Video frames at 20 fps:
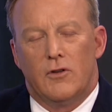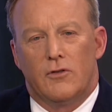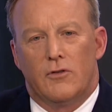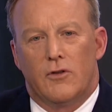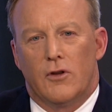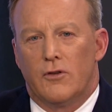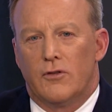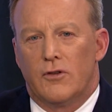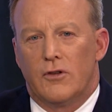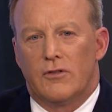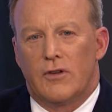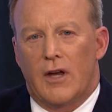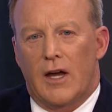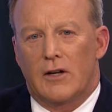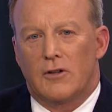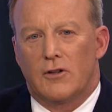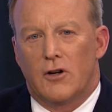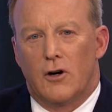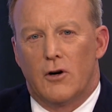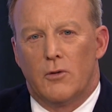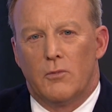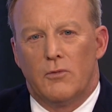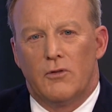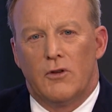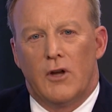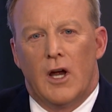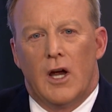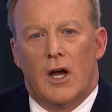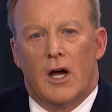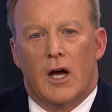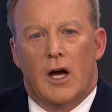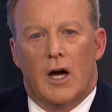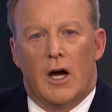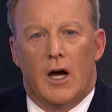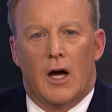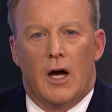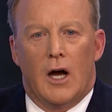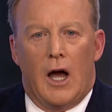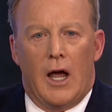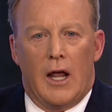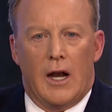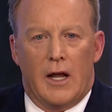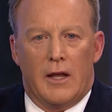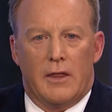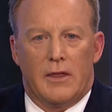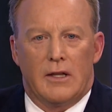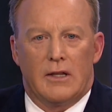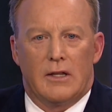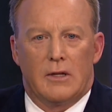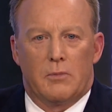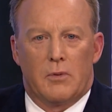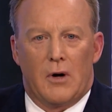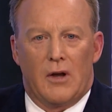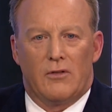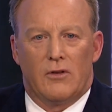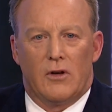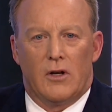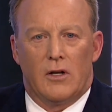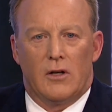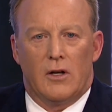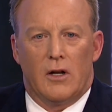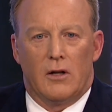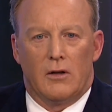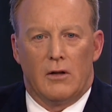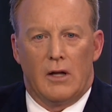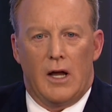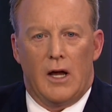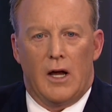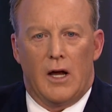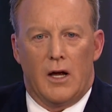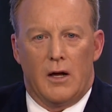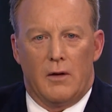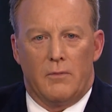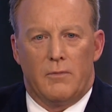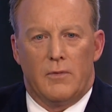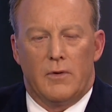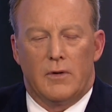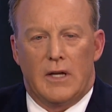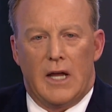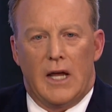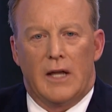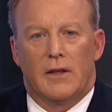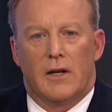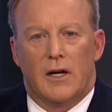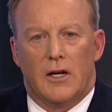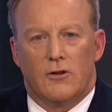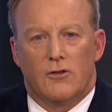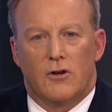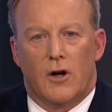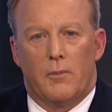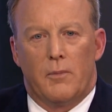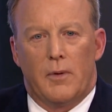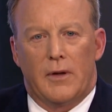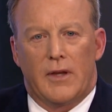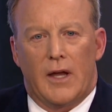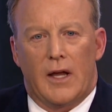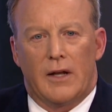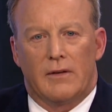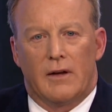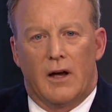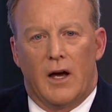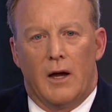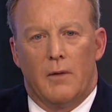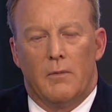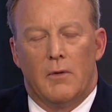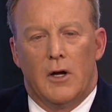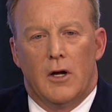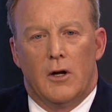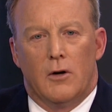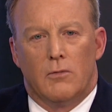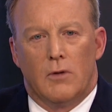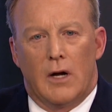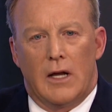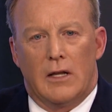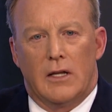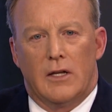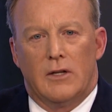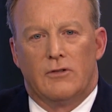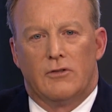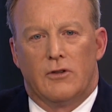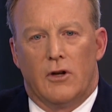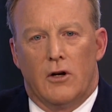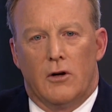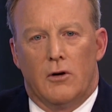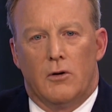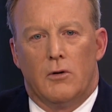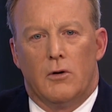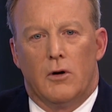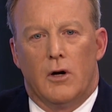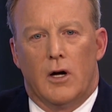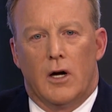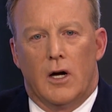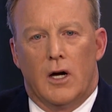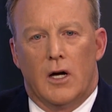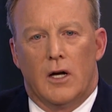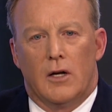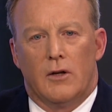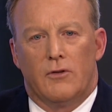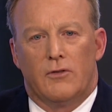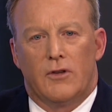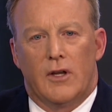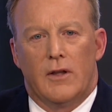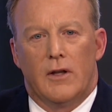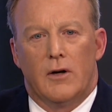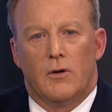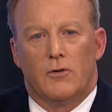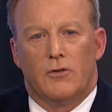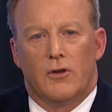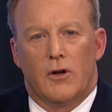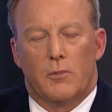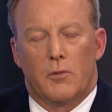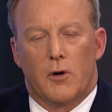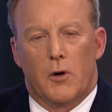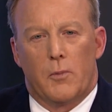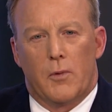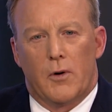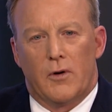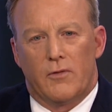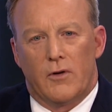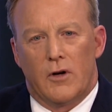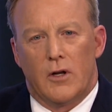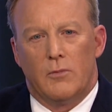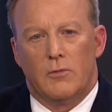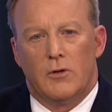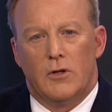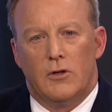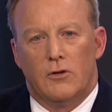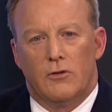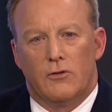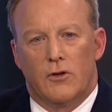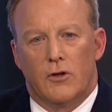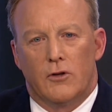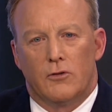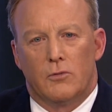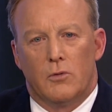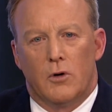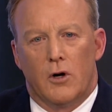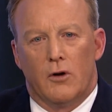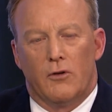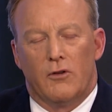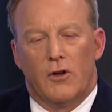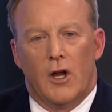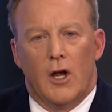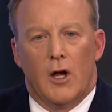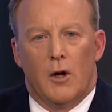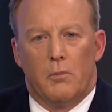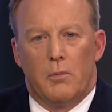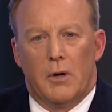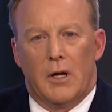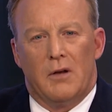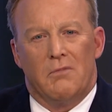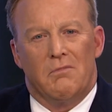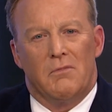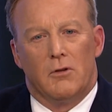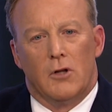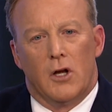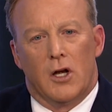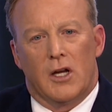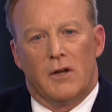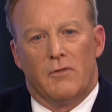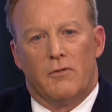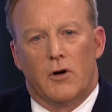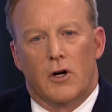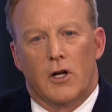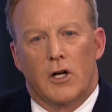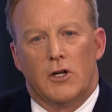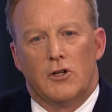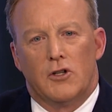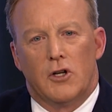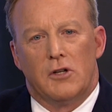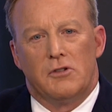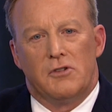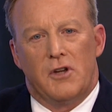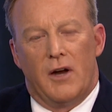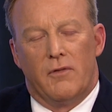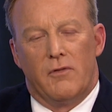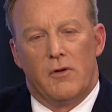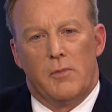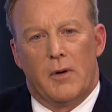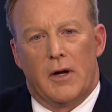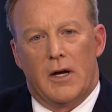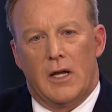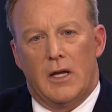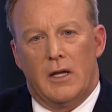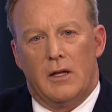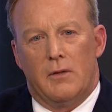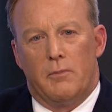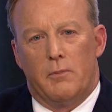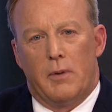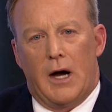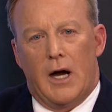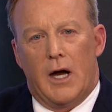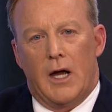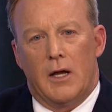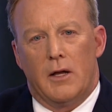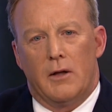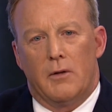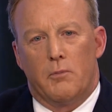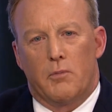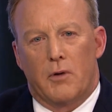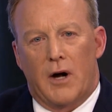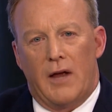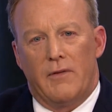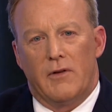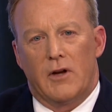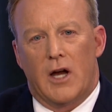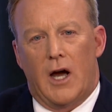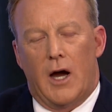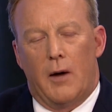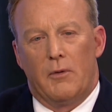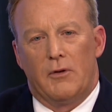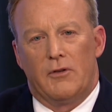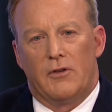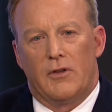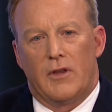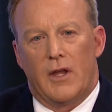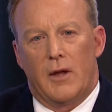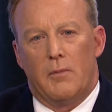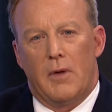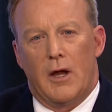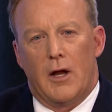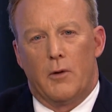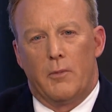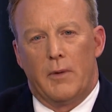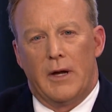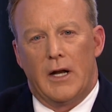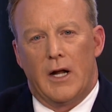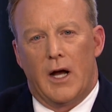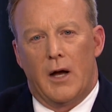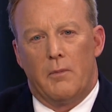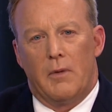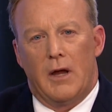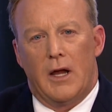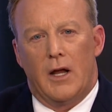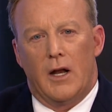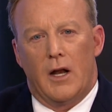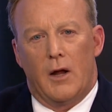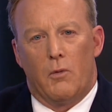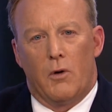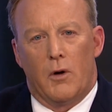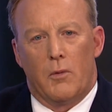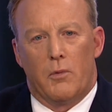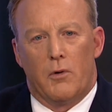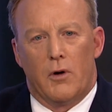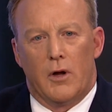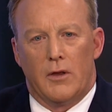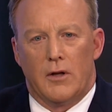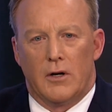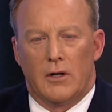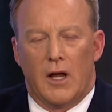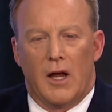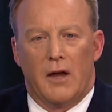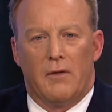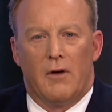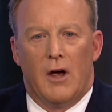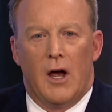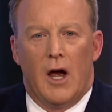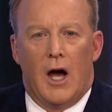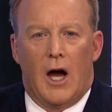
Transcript: used those exact terms. And I think the candidate Trump at that time, rightly so, said that it was inappropriate for him to use those words. But look, if we're going to judge everybody by private comments that they may or may not made at one point in their life,